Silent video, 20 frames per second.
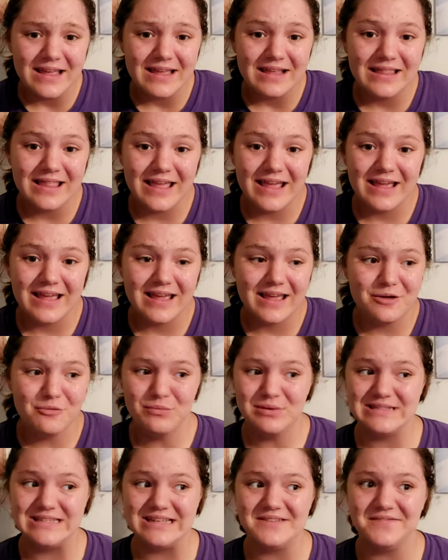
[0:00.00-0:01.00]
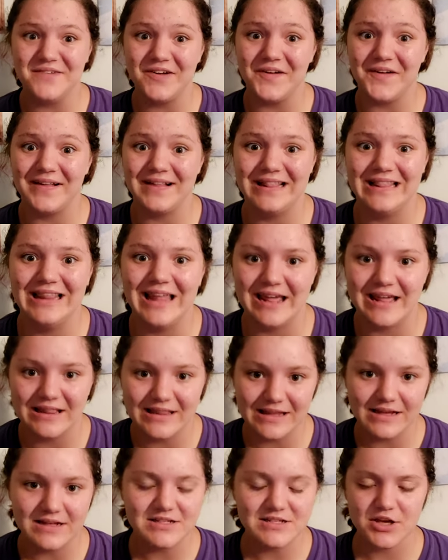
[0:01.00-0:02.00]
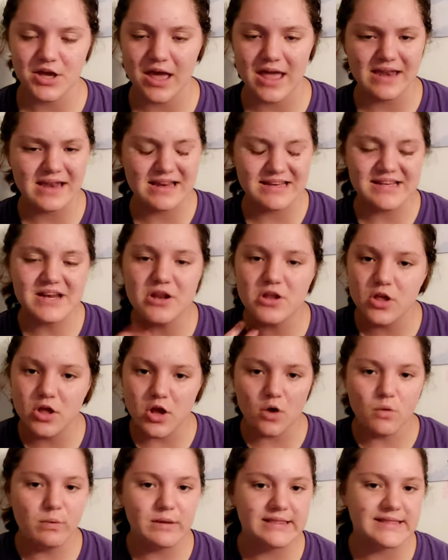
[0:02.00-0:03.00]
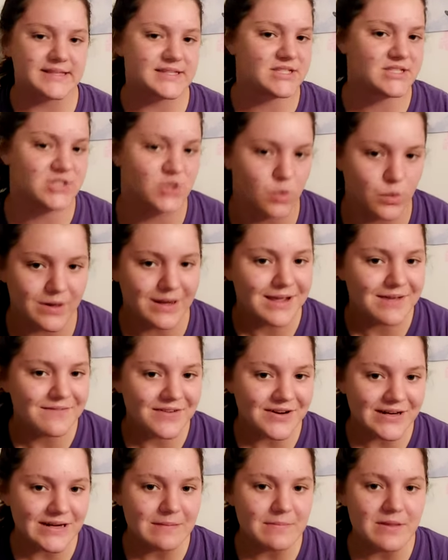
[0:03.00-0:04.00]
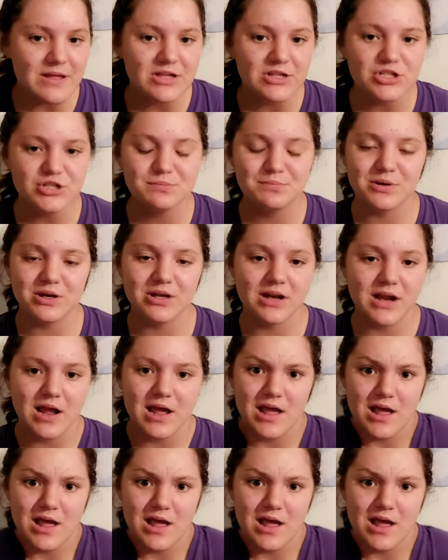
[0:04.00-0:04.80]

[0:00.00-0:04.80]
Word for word: Like, it wasn't very likely to, and it didn't go with the story very much, but